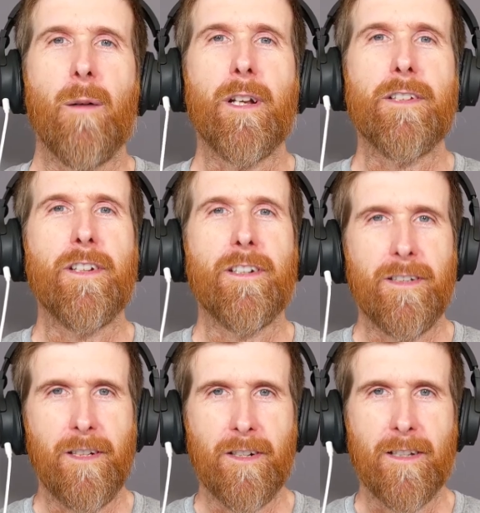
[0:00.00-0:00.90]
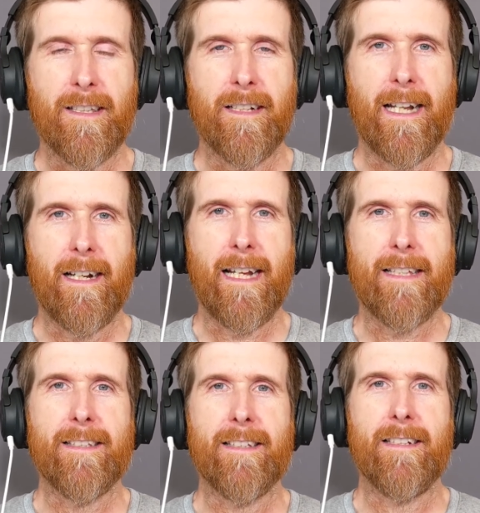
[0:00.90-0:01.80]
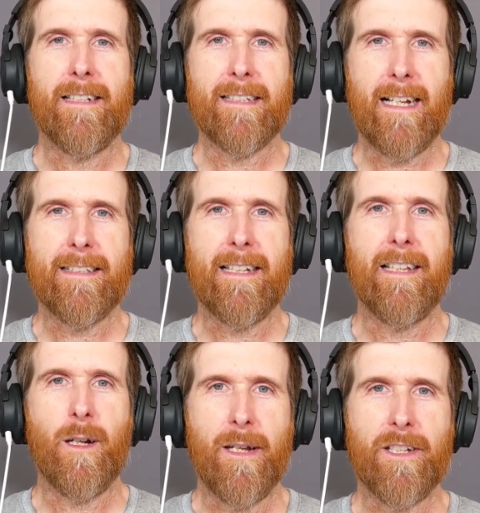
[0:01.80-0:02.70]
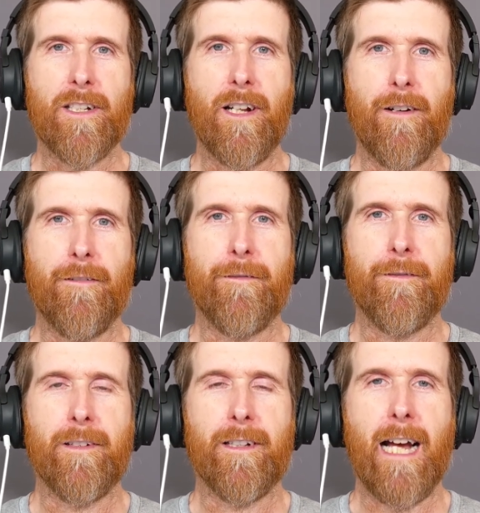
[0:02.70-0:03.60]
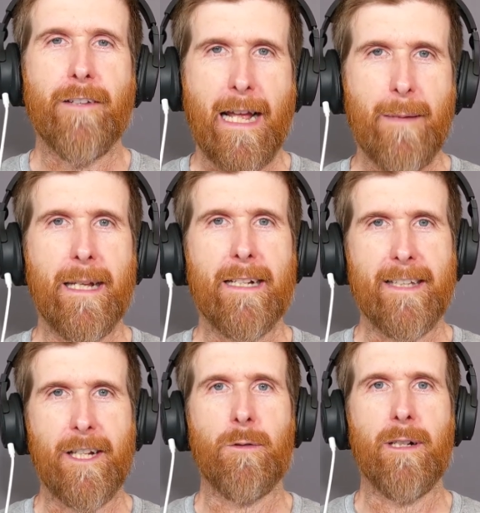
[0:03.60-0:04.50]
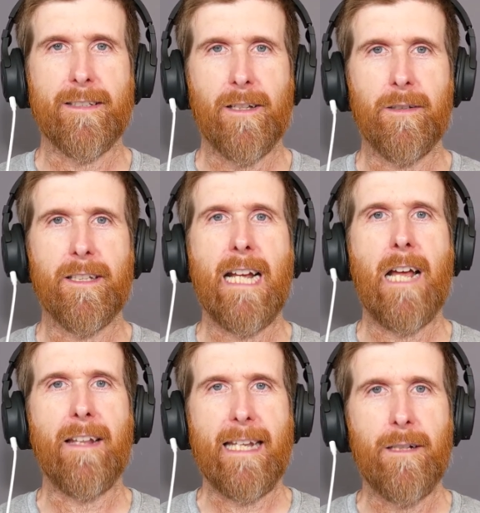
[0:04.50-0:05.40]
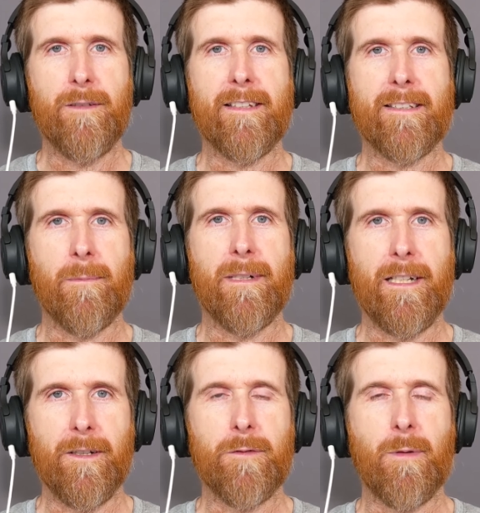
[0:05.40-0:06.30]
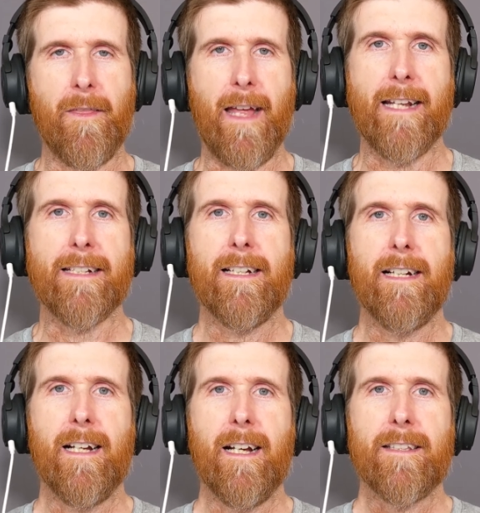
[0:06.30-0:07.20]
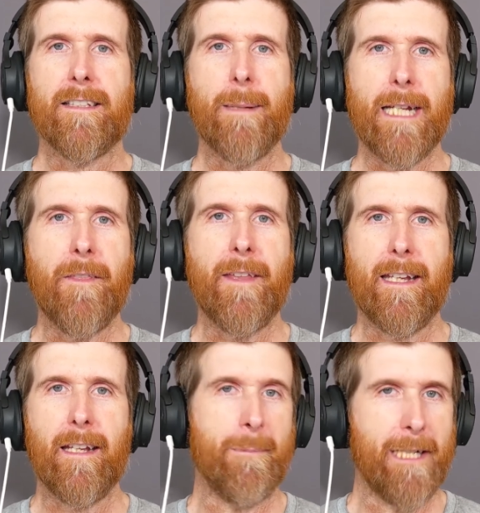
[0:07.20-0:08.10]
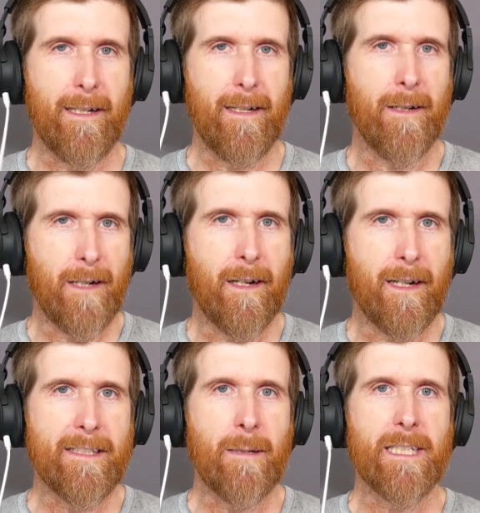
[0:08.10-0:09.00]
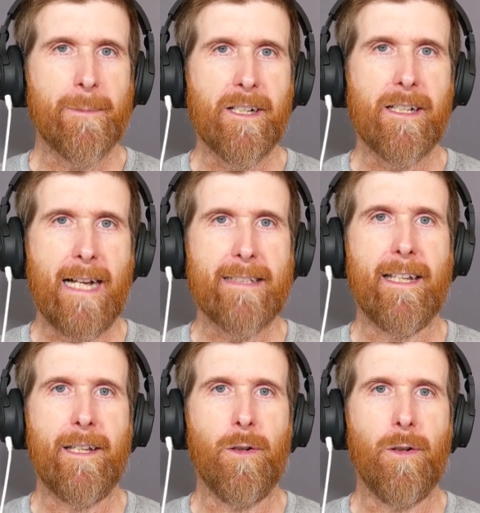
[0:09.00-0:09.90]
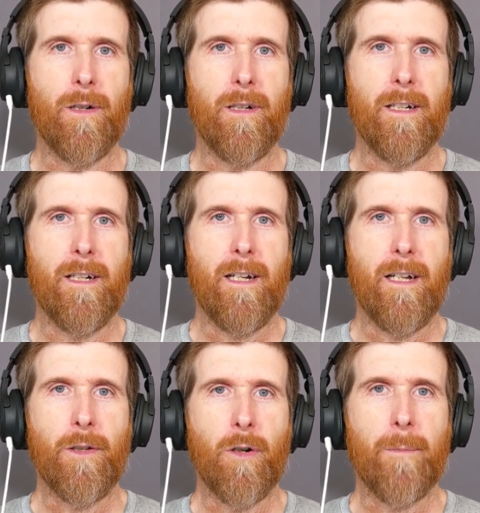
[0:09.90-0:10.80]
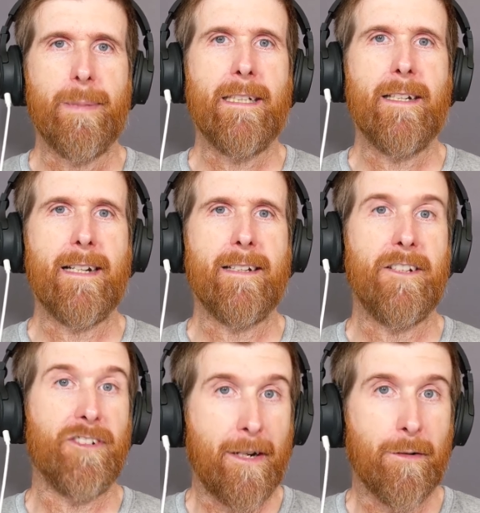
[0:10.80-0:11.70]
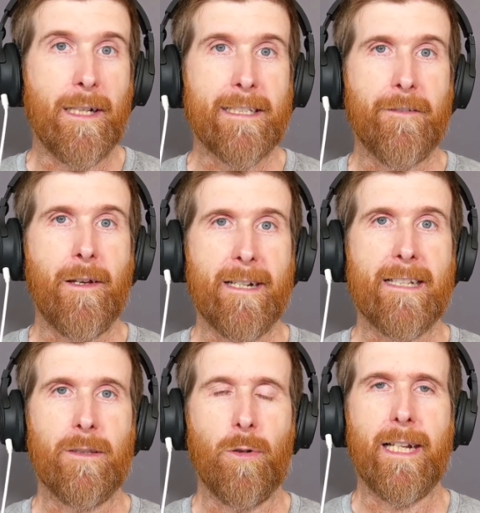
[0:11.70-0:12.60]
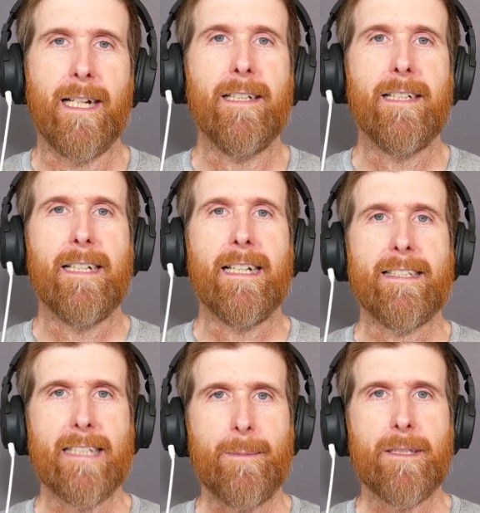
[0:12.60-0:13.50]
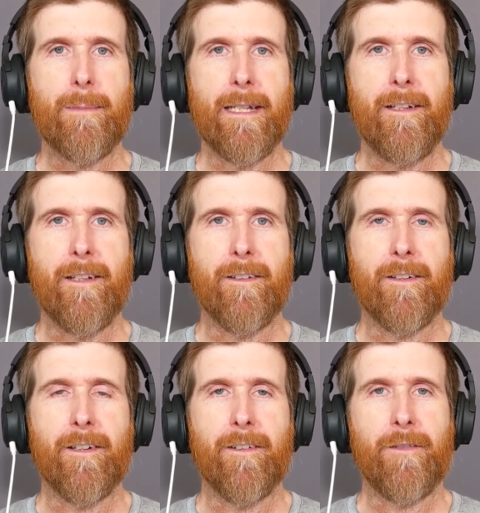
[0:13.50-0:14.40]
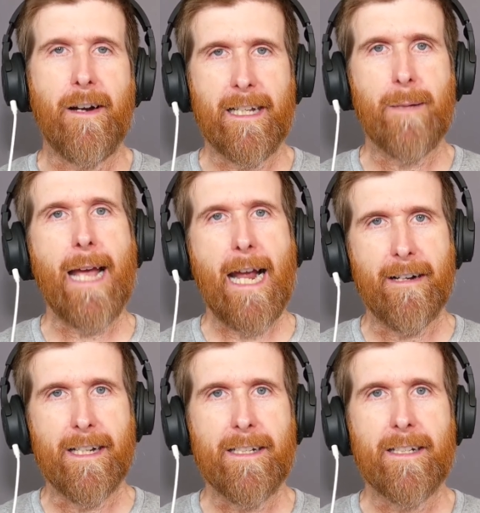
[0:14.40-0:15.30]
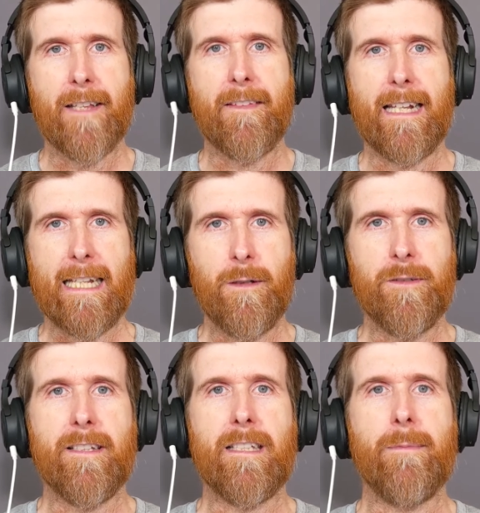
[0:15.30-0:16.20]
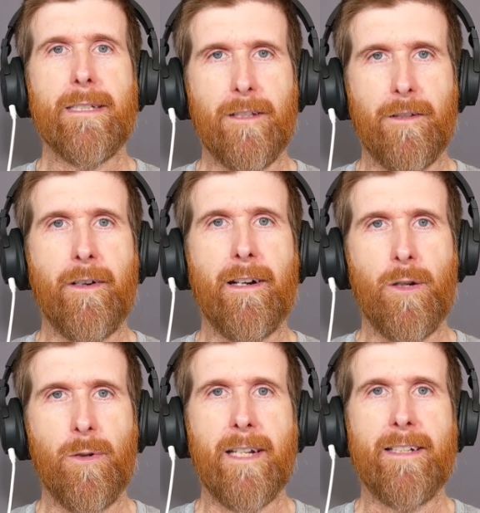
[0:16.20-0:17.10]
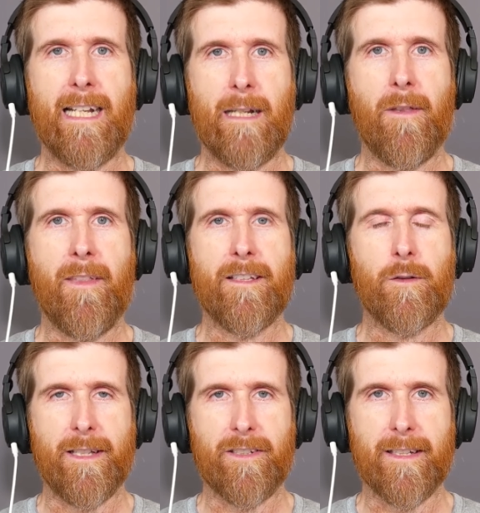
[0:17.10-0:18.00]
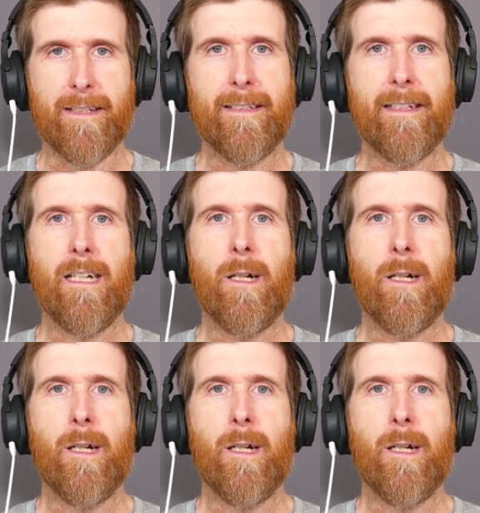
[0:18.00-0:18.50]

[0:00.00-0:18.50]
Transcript: I want to turn to you, Jocelynne, and I guess discussing the question of uh, rape and sexual assault and how the legal system deals with that. To me, I think, I mean, and I guess I'm especially asking your your opinion in general as a feminist lawyer. It seems to me very apparent that the legal system is not very good at dealing with these questions.